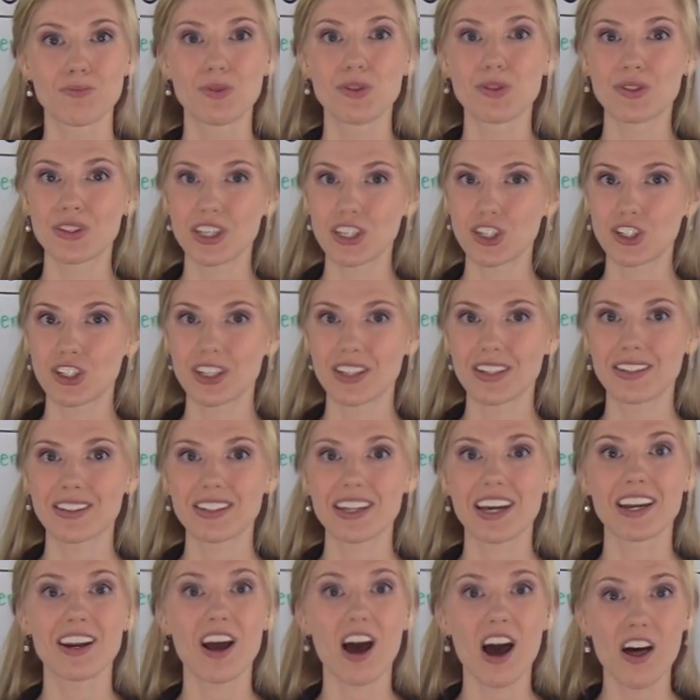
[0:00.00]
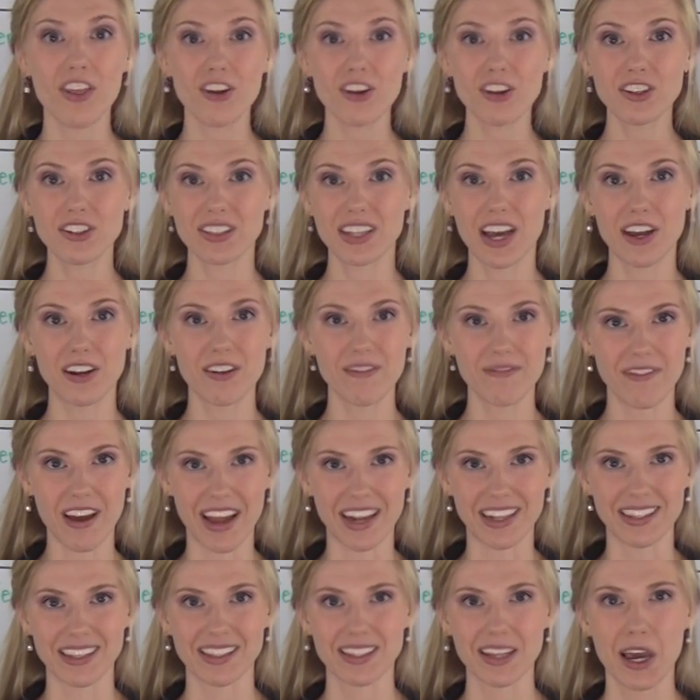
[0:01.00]
musicians, and other sound
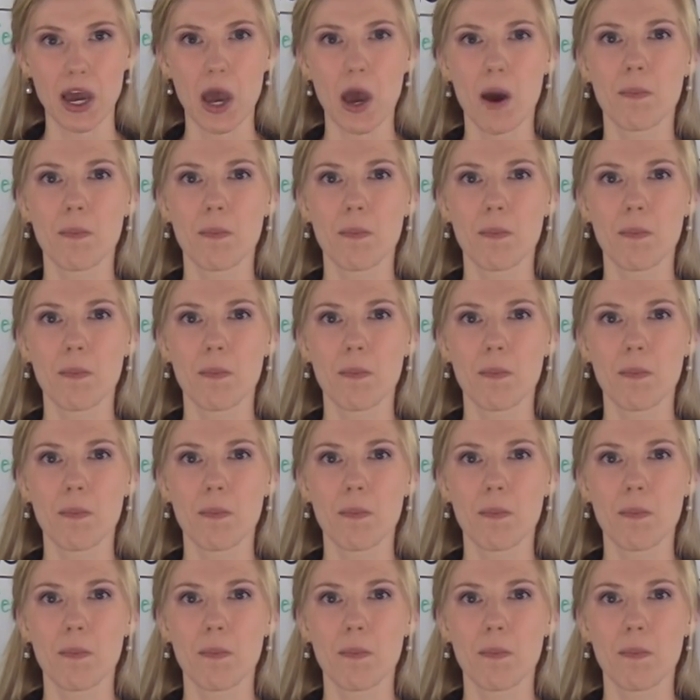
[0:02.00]
events.